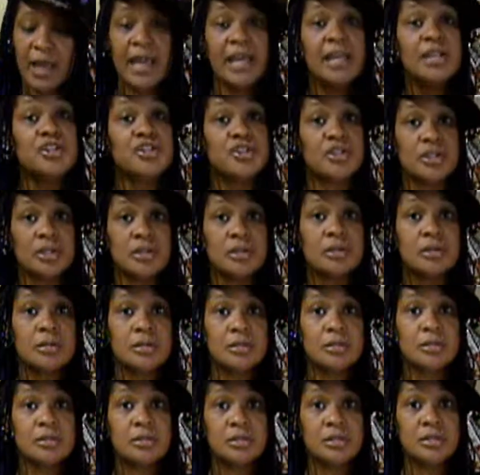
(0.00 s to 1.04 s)
Asian
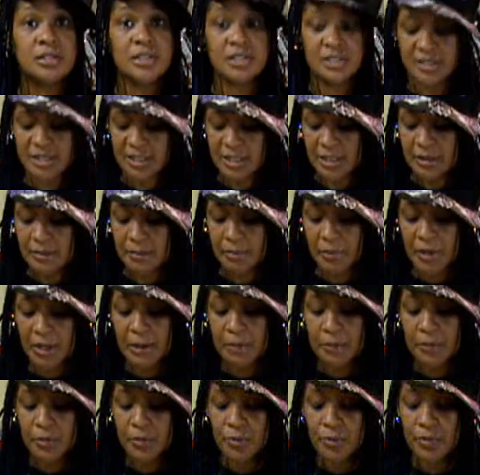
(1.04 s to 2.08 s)
descent
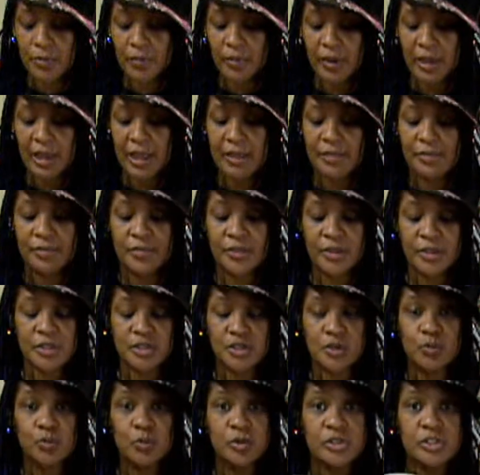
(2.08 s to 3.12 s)
people, and
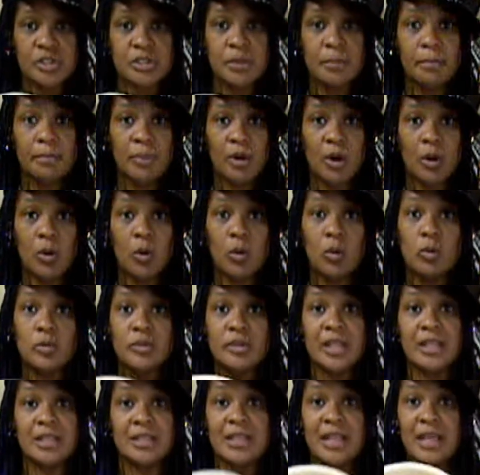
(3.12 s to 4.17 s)
this was the bowl
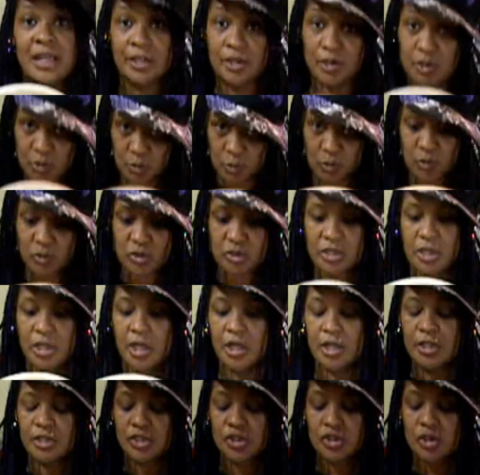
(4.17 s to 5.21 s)
that they used.
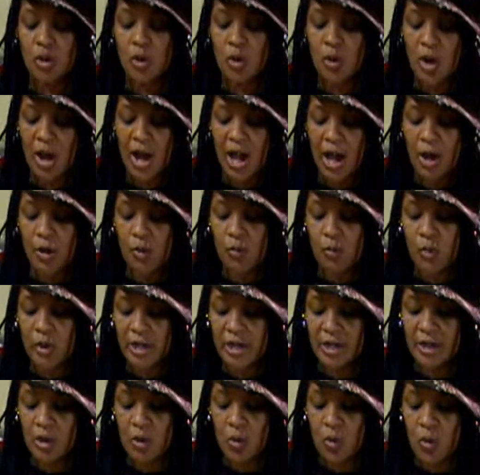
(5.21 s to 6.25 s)
So I
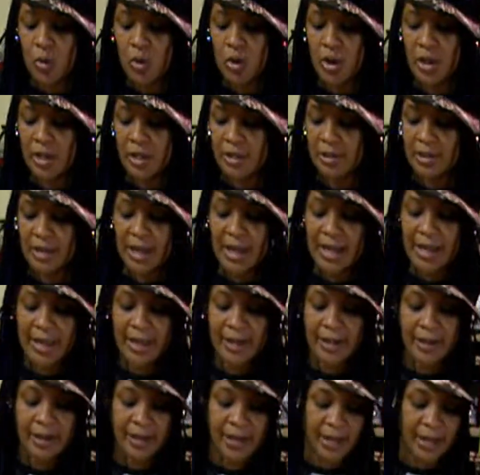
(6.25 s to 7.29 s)
went
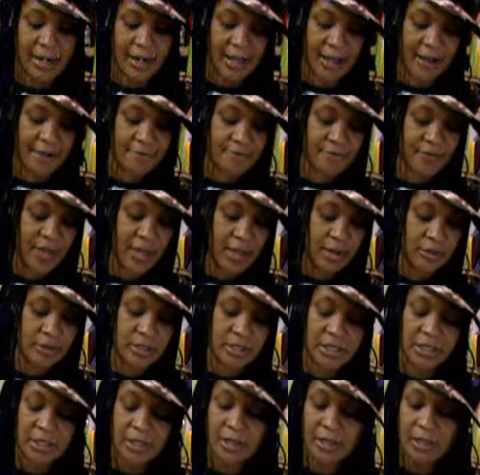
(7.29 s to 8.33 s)
online and I
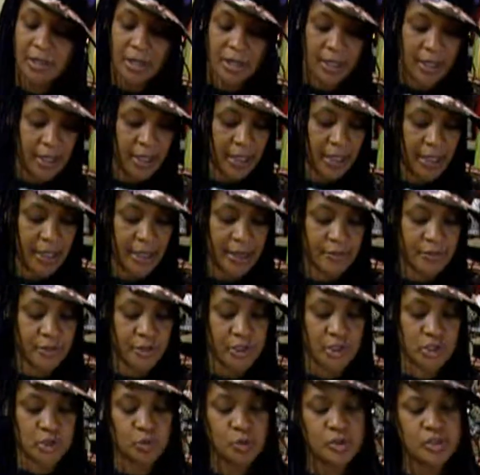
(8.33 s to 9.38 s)
found it, and
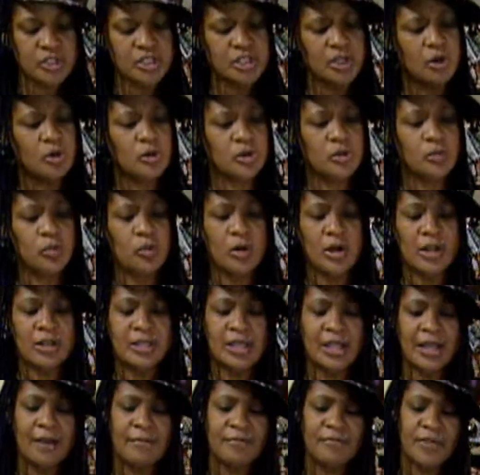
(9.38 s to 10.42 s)
this was the only one
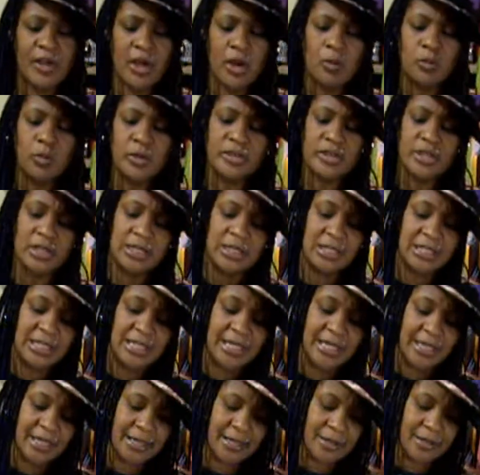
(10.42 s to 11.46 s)
that I found with a
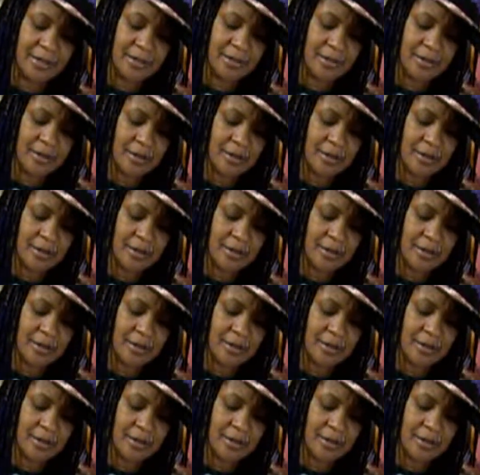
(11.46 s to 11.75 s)
lid.